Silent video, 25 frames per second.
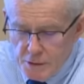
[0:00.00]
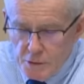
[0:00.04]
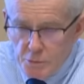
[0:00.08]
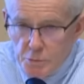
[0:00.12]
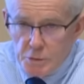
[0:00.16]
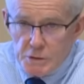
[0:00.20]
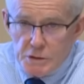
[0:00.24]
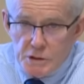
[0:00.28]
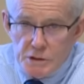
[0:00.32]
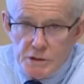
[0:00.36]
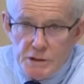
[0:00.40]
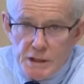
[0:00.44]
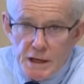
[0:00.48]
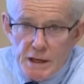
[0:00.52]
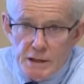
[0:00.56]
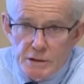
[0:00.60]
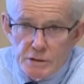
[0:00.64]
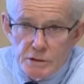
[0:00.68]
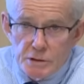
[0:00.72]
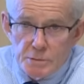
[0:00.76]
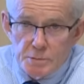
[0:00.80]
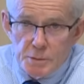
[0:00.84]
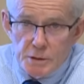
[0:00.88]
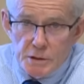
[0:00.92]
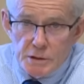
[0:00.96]
which is
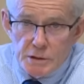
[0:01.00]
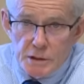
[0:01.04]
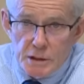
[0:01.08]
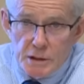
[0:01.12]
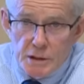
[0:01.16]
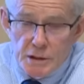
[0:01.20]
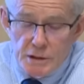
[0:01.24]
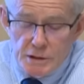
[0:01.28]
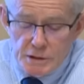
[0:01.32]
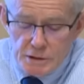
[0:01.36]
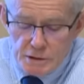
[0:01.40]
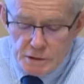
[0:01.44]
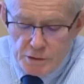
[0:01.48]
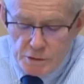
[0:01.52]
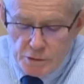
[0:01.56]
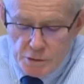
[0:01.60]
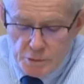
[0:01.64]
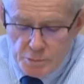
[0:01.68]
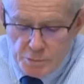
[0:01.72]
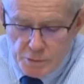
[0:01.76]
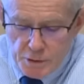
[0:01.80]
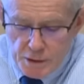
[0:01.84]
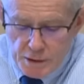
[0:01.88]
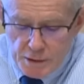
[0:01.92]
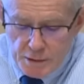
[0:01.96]
dangerous because it leads to
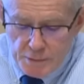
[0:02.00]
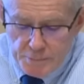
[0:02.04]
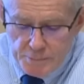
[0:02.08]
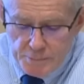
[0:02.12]
groupthink.